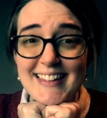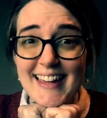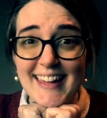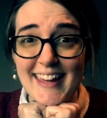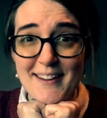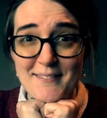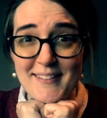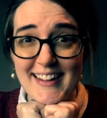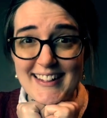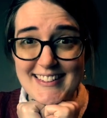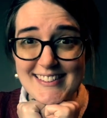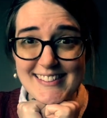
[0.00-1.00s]
I can't
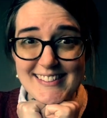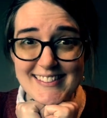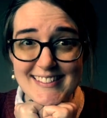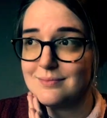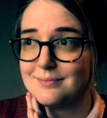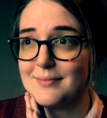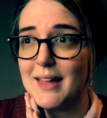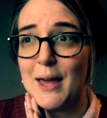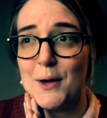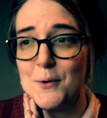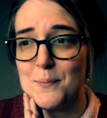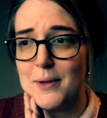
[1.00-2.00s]
wait. I
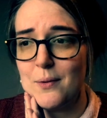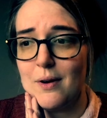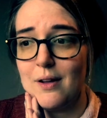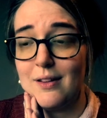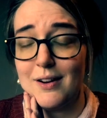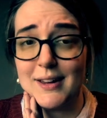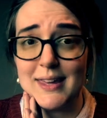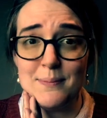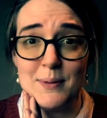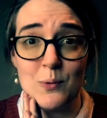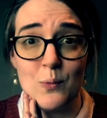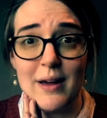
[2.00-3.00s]
hope you all are
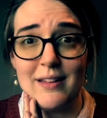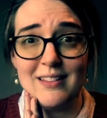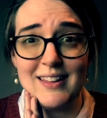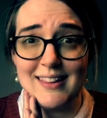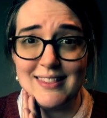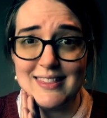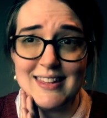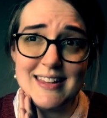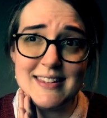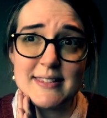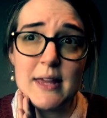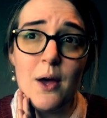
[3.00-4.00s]
keeping well in
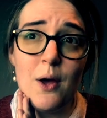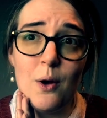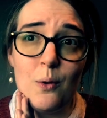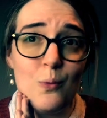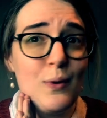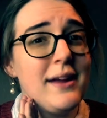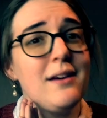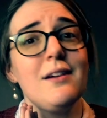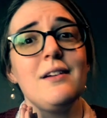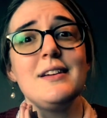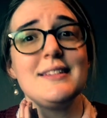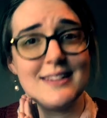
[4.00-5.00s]
these
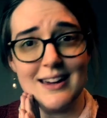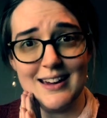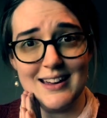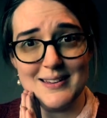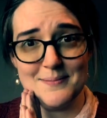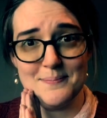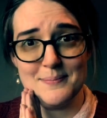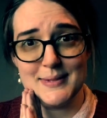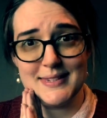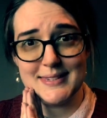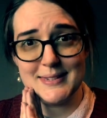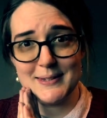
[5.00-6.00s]
weird
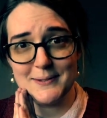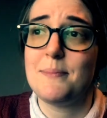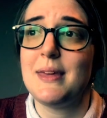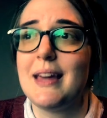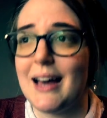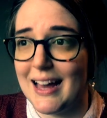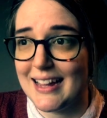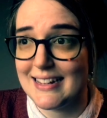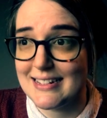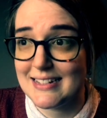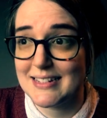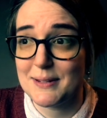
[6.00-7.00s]
times. Be
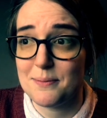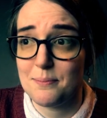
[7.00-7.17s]
kind,